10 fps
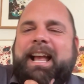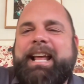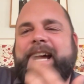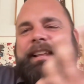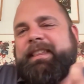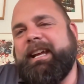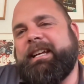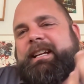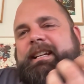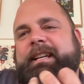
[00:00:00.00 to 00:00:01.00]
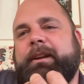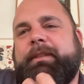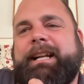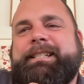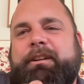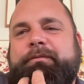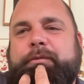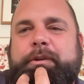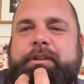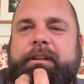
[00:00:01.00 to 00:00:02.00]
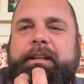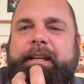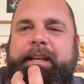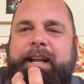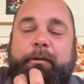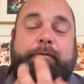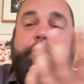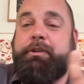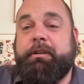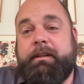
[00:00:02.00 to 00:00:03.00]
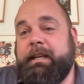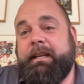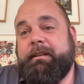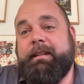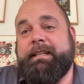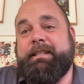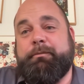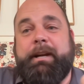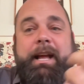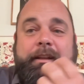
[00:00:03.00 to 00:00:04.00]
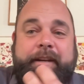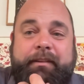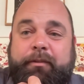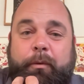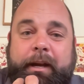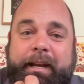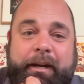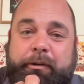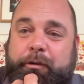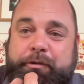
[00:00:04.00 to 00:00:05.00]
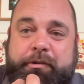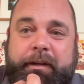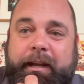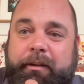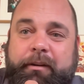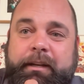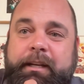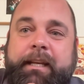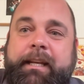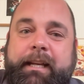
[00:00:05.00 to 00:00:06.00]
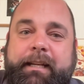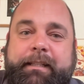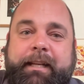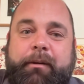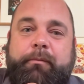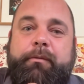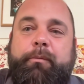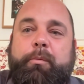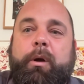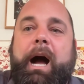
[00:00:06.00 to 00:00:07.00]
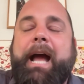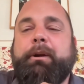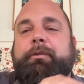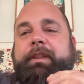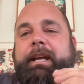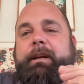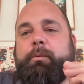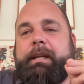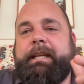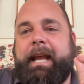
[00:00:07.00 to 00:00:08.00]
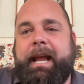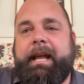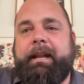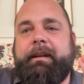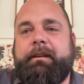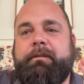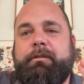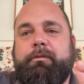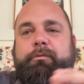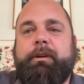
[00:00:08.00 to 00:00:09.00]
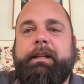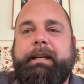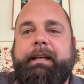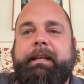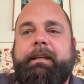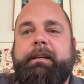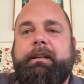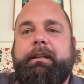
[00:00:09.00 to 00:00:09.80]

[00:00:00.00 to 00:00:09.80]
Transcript: And I think that's unfortunately or fortunately, that's the reality of Hawaiian agriculture now, is that I don't think we can really,